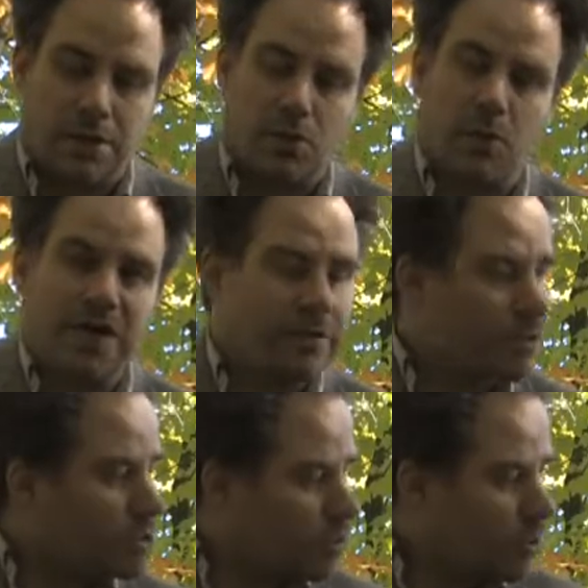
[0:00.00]
The weight of the
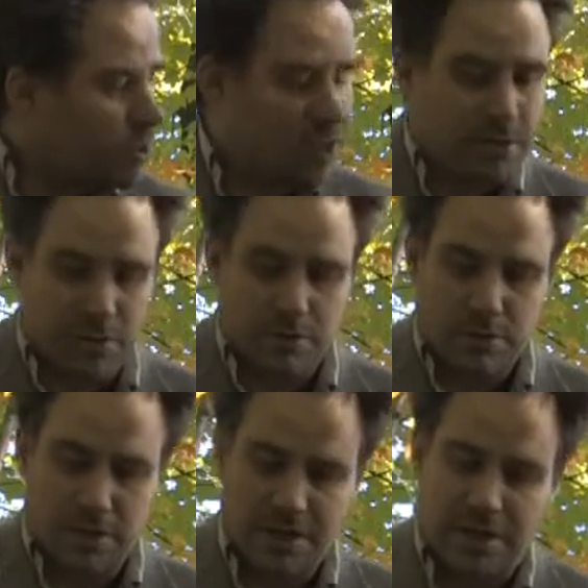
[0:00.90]
soil here
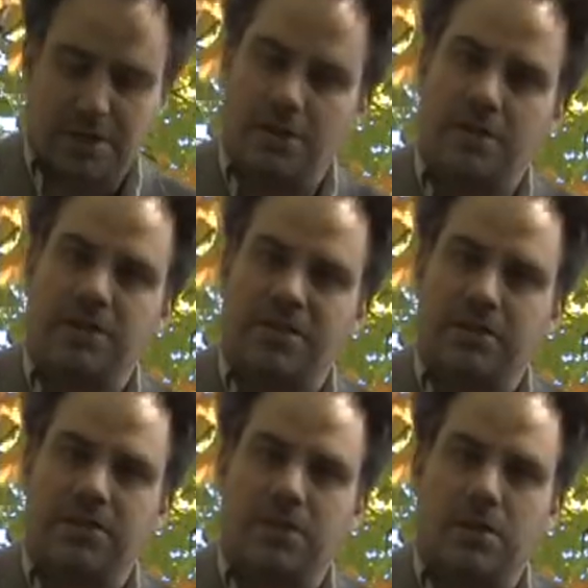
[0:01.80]
is actually causing
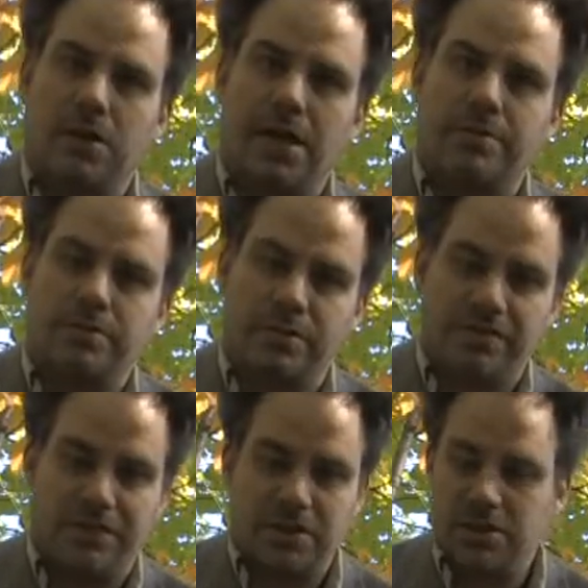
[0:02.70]
this to collapse, which
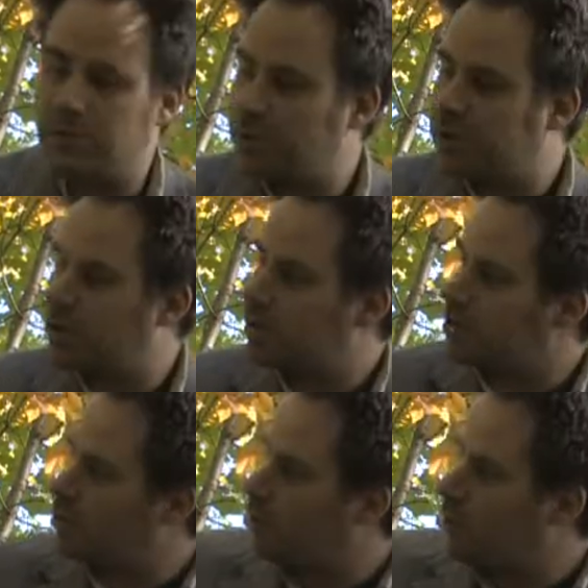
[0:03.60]
eventually will take
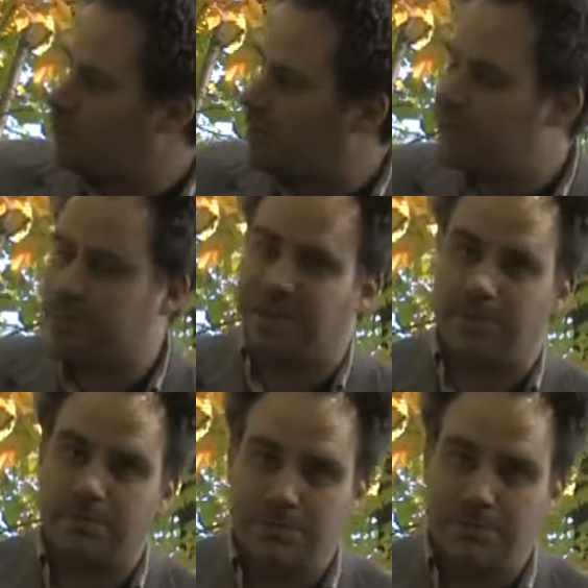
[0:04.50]
this whole ramp down.